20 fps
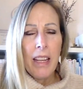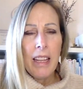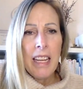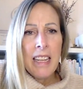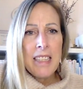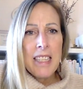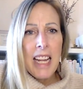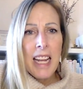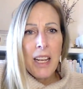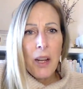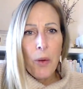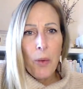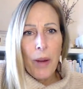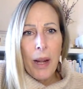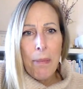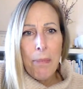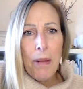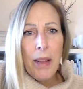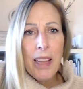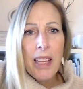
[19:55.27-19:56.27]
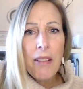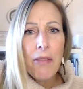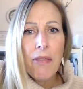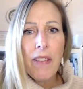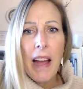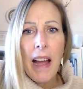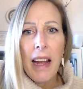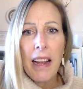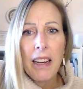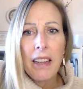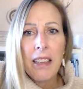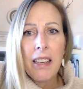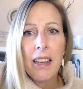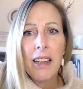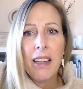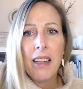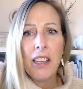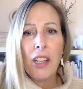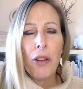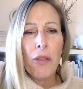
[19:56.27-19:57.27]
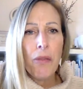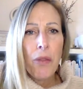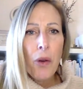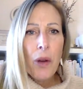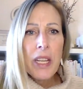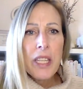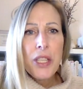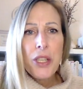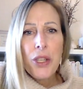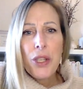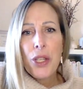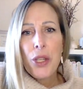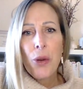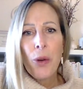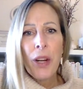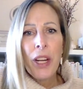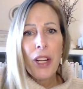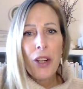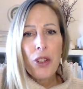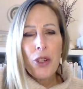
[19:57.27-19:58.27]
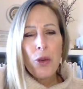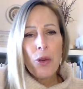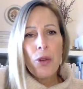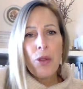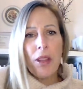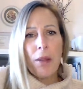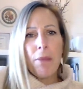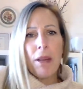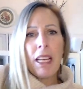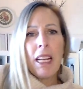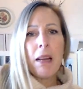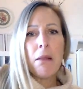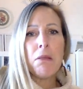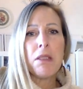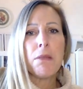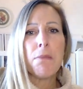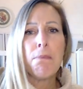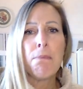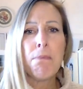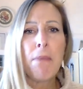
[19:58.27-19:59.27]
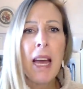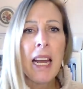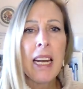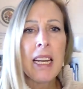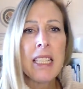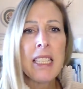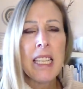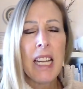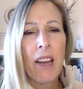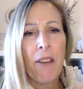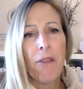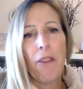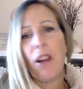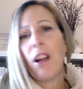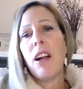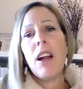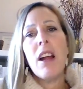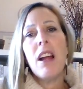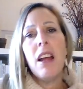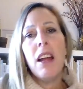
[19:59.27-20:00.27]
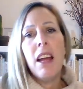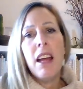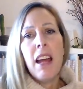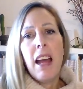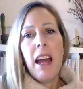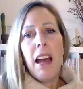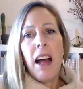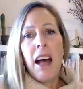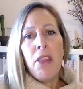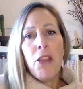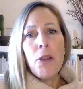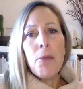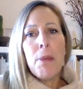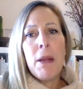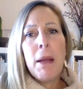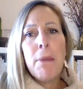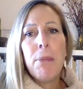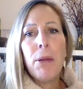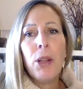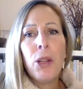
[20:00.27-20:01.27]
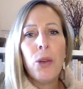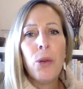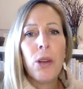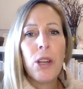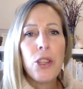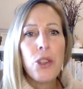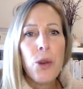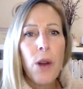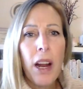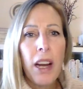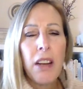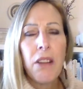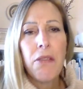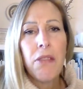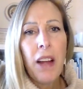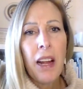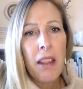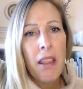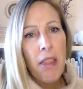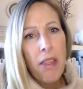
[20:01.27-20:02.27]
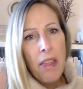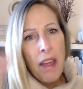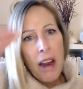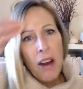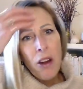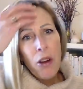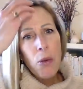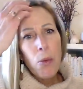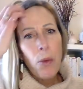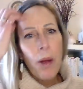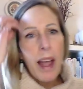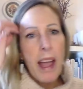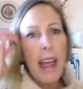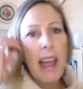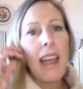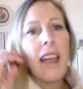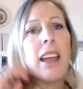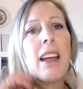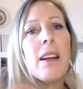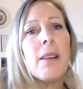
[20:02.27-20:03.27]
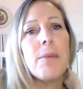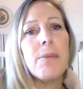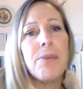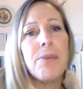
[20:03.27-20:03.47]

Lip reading: It's like a ripple effect. Your voice, your story, your truth, it becomes medicine for other people who are trying to find their way